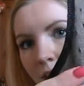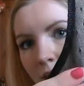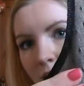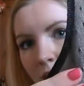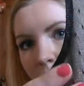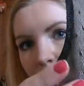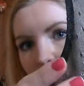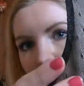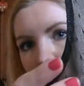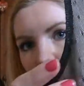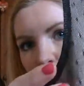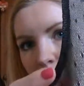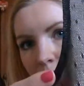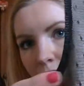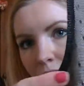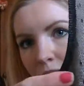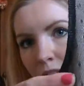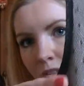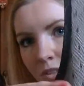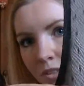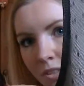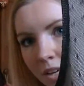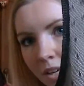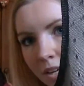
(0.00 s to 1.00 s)
the little
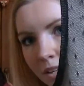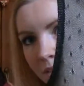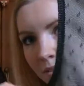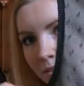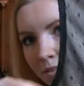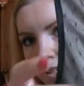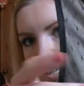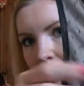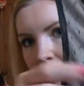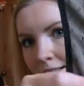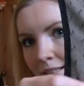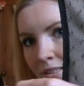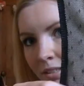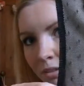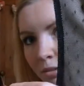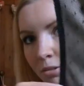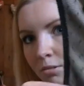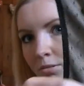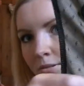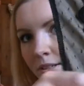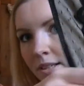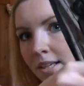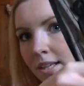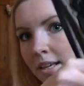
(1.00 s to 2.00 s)
dotted kind of lacy
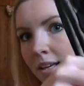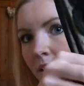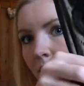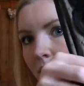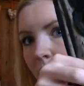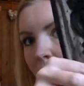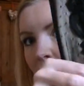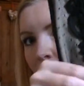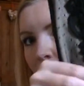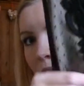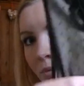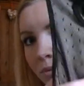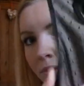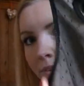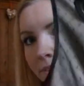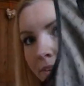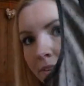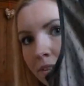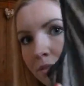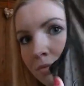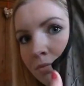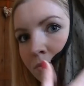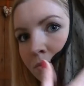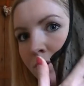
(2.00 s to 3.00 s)
overlay with
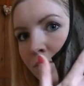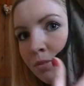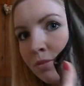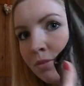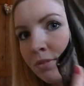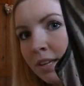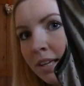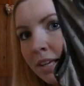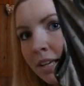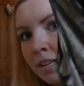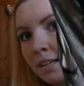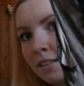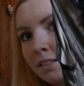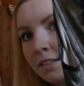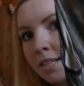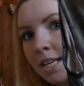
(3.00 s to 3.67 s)
this lovely